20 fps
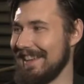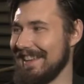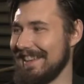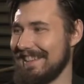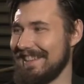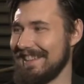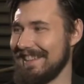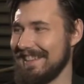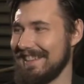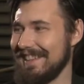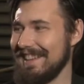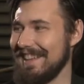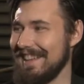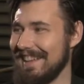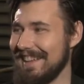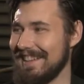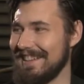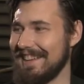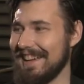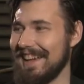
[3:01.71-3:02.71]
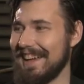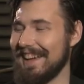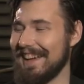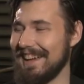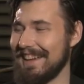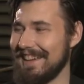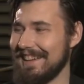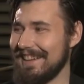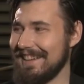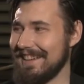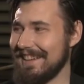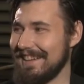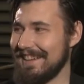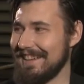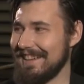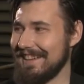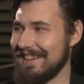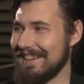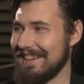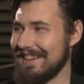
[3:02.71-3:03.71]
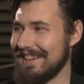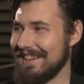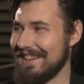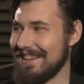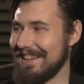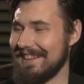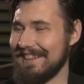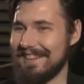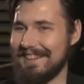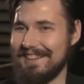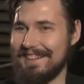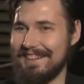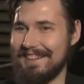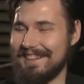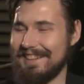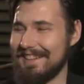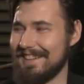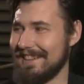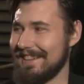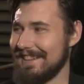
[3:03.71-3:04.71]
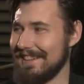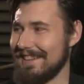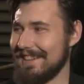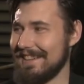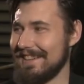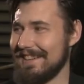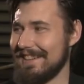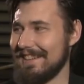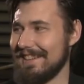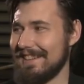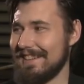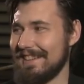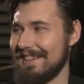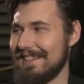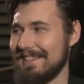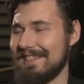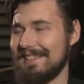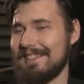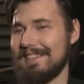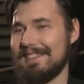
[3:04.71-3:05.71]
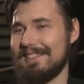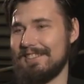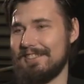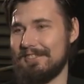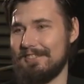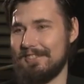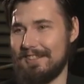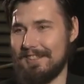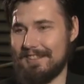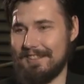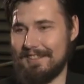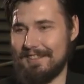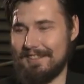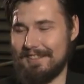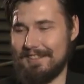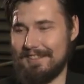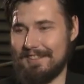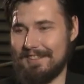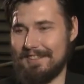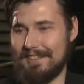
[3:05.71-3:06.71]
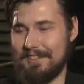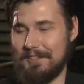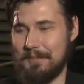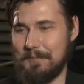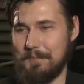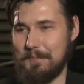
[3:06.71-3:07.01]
This person isn't speaking.